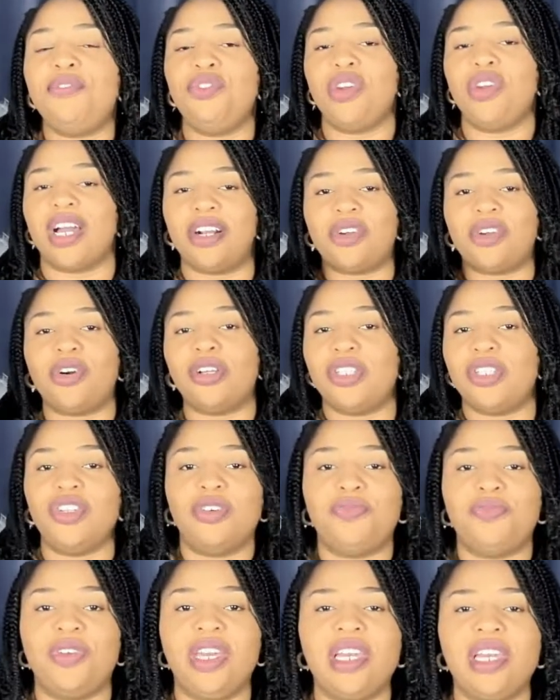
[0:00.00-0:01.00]
You can cut
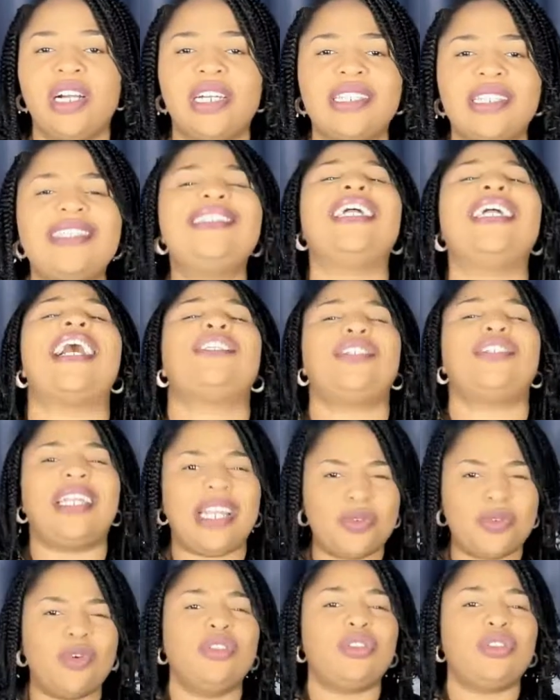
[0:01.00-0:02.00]
your fingers. They
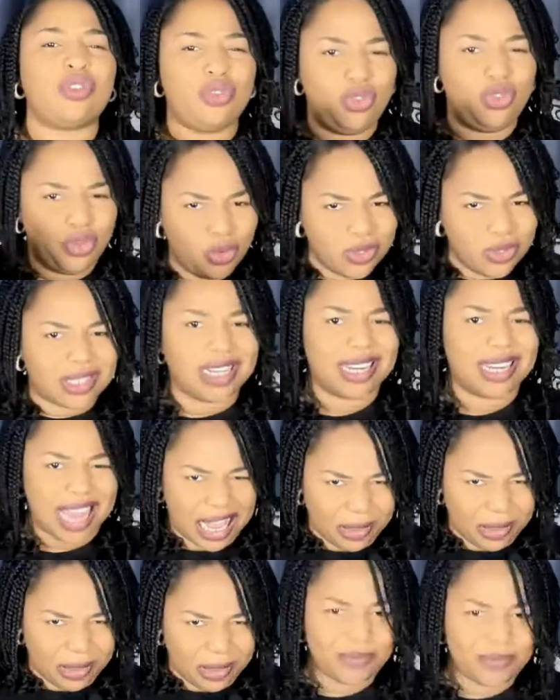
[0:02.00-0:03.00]
actually want to use the
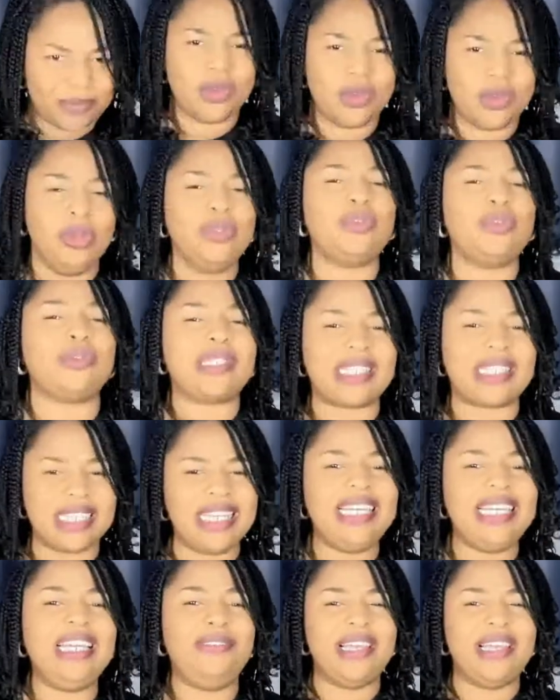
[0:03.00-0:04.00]
knife to
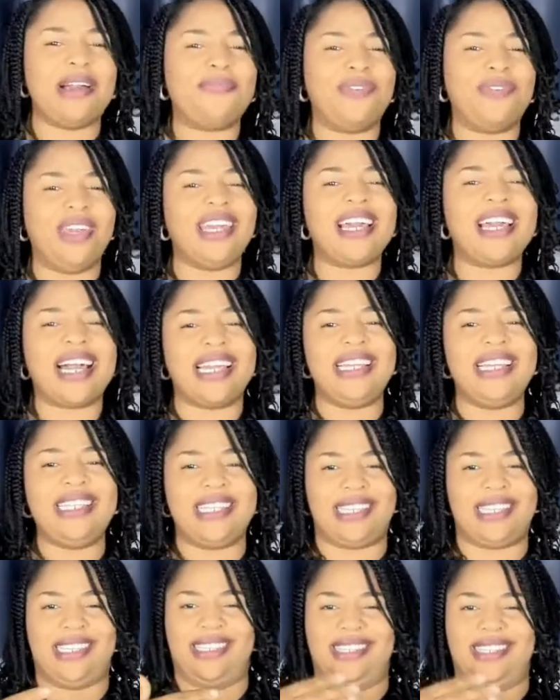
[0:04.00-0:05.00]
see if their finger is
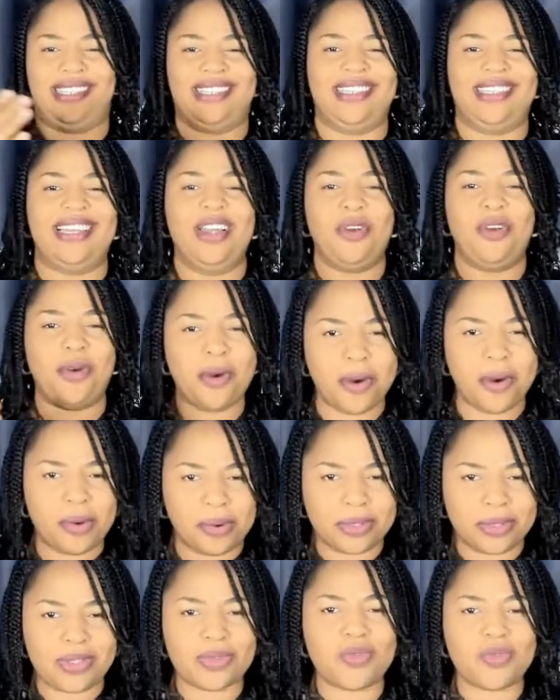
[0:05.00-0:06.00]

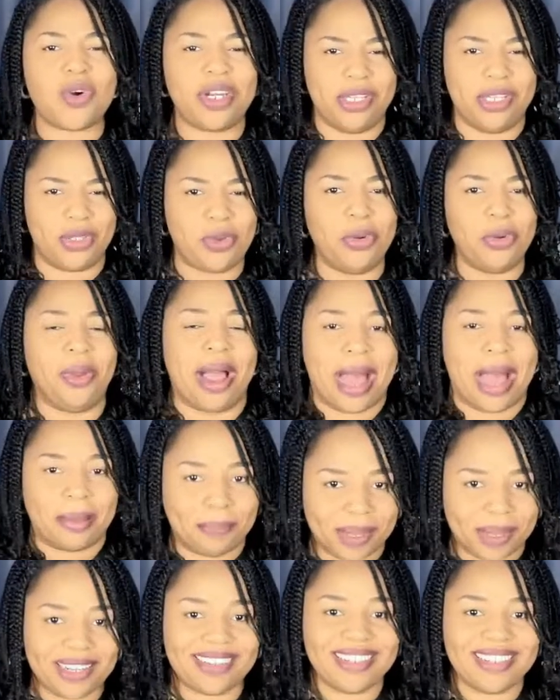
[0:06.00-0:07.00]
caught, what is going to
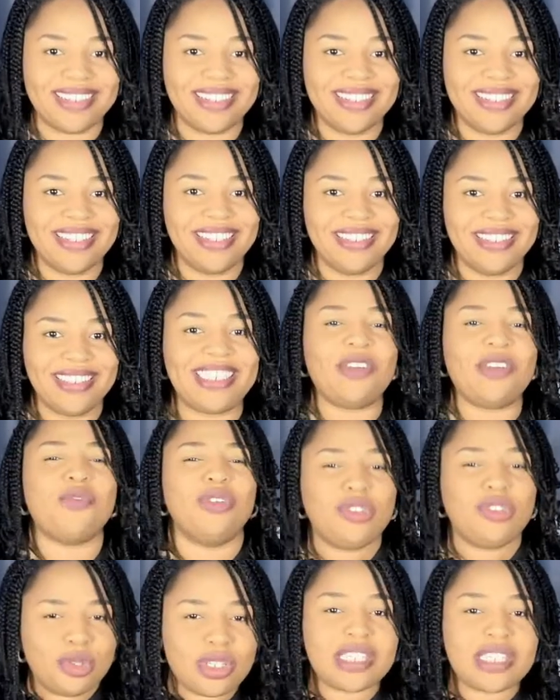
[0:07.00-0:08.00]
happen. They
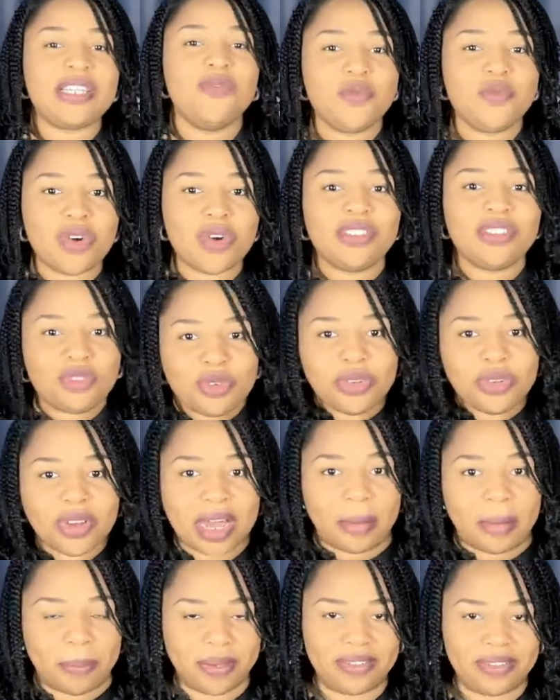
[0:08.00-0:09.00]
want to see what is going to
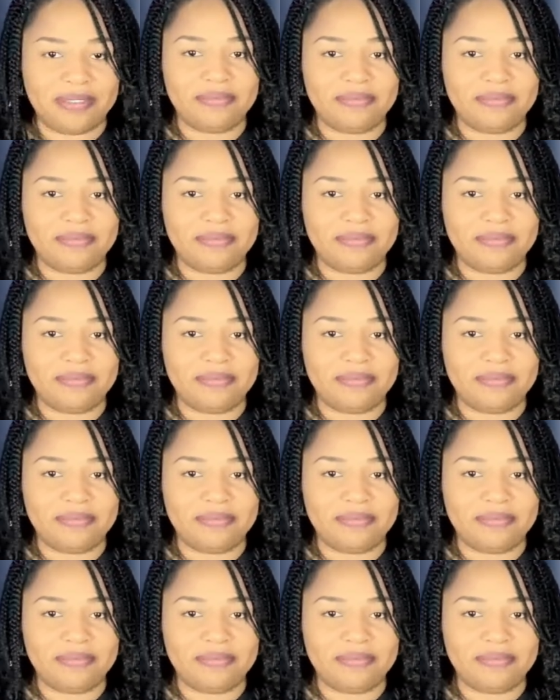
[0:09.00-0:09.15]
happen.